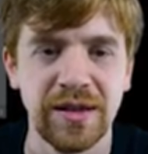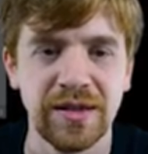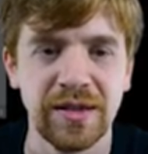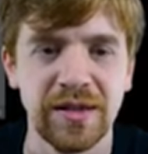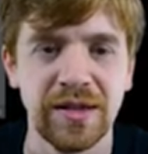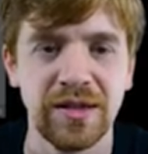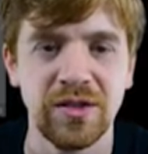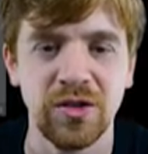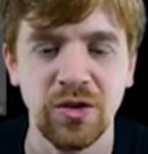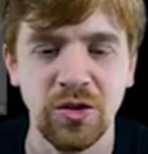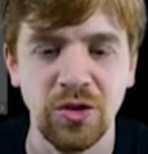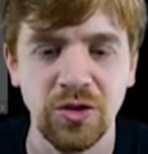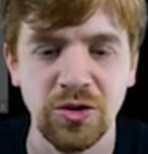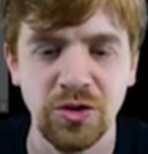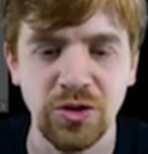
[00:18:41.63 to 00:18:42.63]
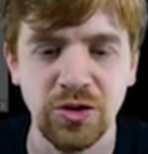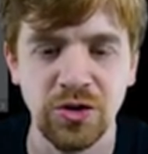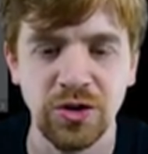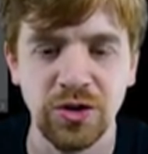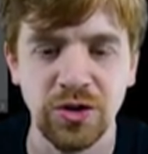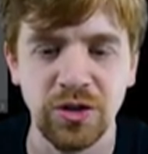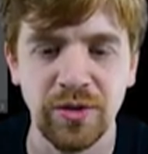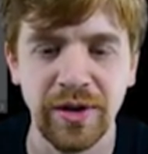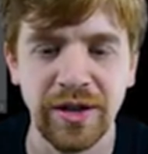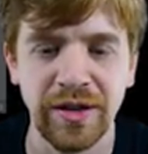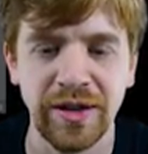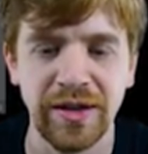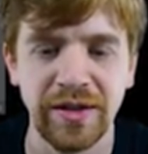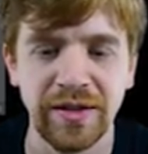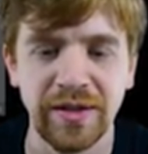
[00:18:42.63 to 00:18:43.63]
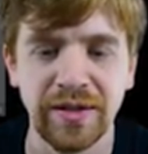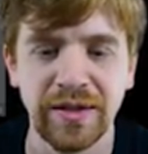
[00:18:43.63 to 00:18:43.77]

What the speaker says: that it also already